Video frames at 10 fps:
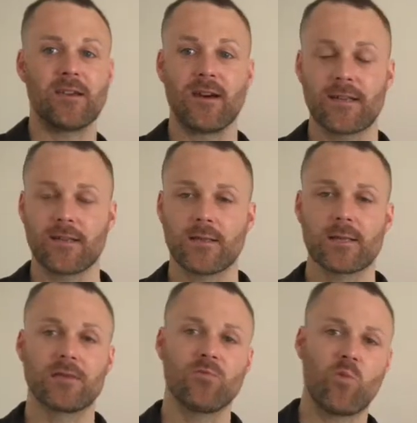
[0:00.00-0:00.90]

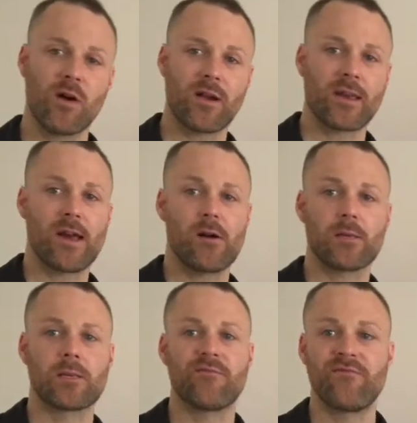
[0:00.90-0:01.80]
guidance, the
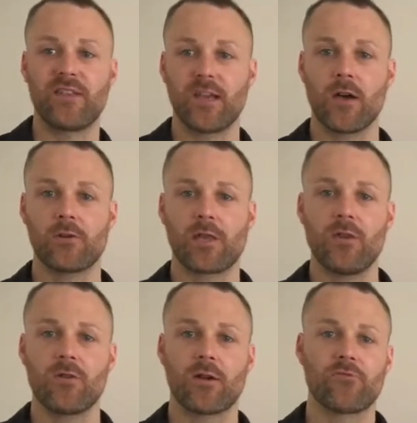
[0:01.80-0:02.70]
workouts, the videos that
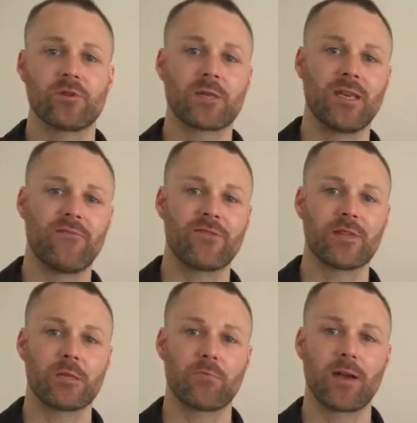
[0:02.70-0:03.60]
you're going to receive for
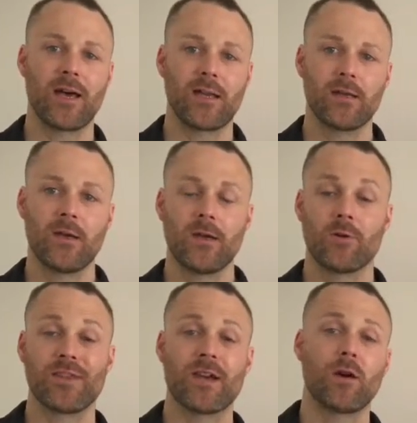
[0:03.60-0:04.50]
this plan,
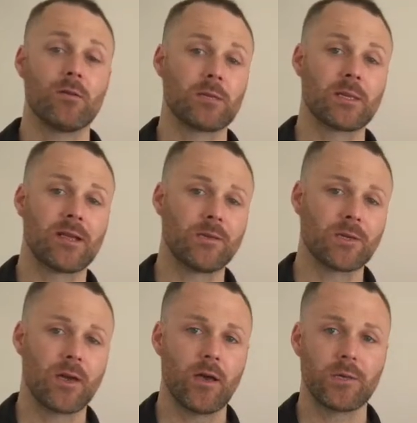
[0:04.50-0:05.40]
with that constant
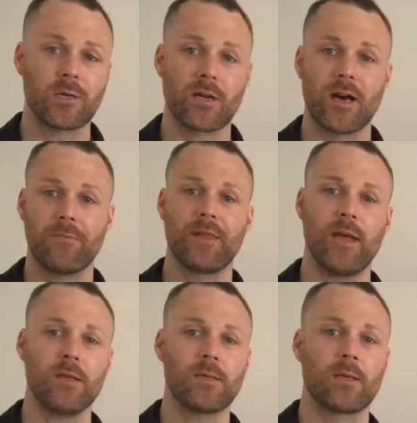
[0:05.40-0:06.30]
education and
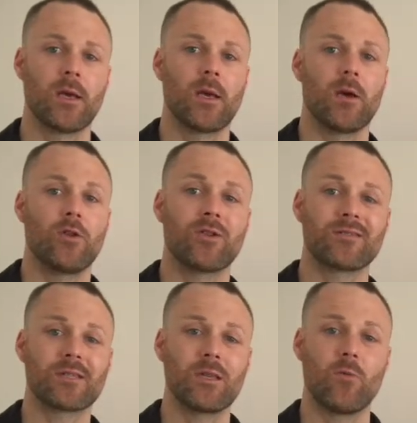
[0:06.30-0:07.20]
updates, you're going
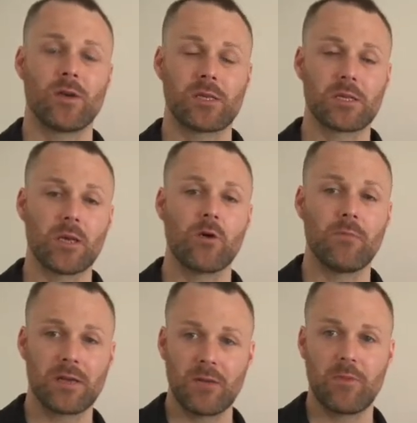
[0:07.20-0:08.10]
to see why so
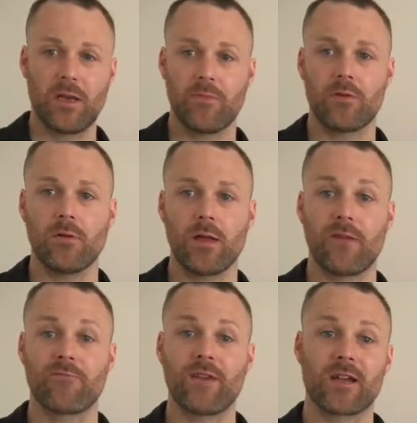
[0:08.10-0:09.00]
many people
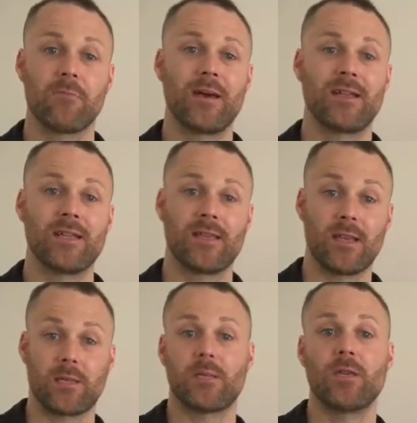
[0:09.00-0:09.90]
have recommended
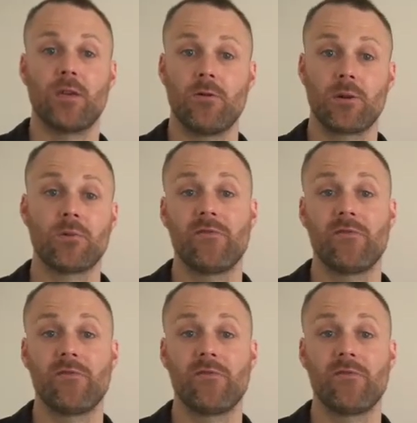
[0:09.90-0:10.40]
this to you to